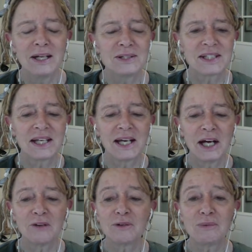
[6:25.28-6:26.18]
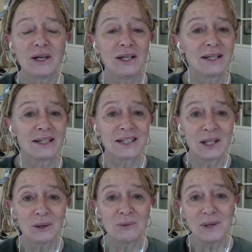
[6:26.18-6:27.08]
and say everybody can
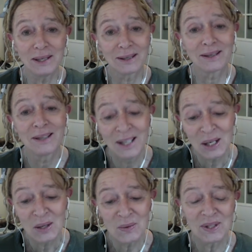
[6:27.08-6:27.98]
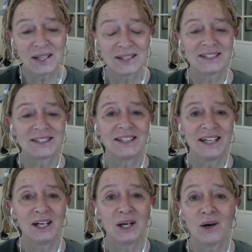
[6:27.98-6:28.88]
come eat with us
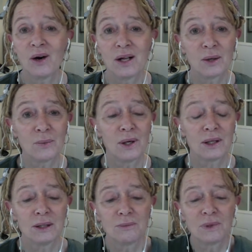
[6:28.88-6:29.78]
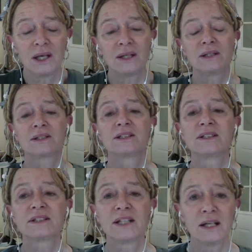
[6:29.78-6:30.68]
today. All are welcome. God
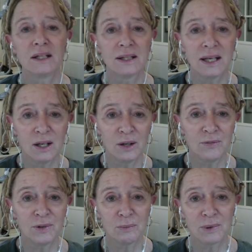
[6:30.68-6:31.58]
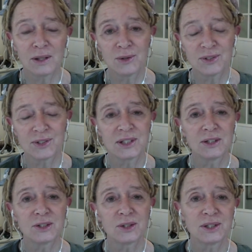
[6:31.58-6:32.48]
doesn't say love your brothers and
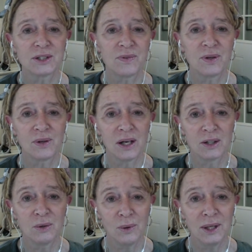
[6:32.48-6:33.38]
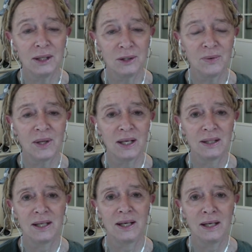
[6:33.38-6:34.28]
sisters if they're not annoying you
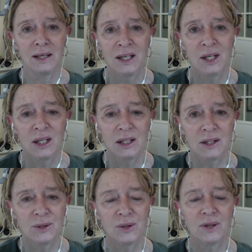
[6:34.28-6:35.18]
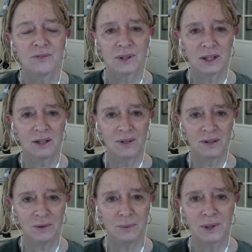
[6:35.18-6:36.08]
that day you know you have to love
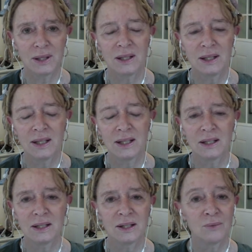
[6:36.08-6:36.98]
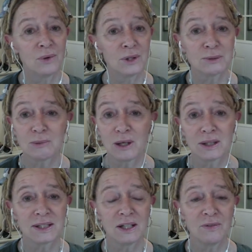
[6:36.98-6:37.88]
everyone and the worst
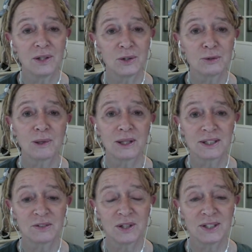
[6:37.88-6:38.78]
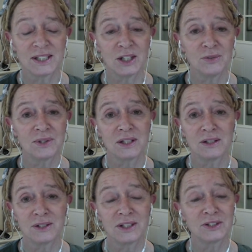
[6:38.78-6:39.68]
part is loving those parts of ourselves that
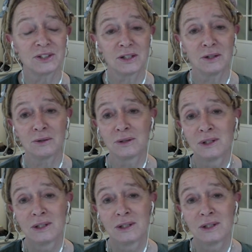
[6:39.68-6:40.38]
are just so